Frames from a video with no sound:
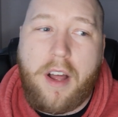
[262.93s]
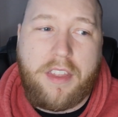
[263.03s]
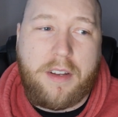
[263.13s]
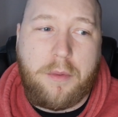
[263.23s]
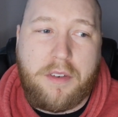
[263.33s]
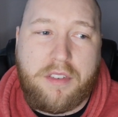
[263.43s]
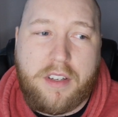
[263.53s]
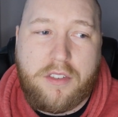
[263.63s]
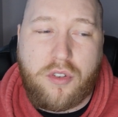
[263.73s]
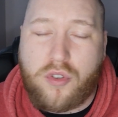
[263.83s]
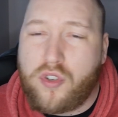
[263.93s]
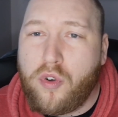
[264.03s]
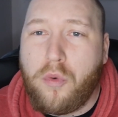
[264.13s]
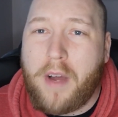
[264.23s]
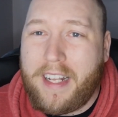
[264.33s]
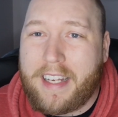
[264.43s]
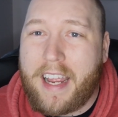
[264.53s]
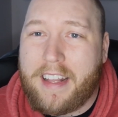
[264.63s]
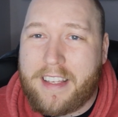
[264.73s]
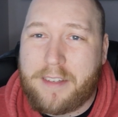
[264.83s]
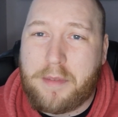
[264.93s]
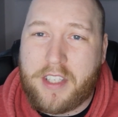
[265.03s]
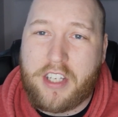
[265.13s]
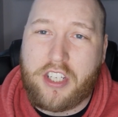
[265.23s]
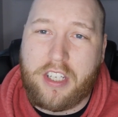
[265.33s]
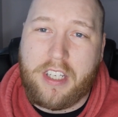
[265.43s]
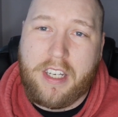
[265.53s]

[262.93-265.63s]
I think we've done so well to get in this position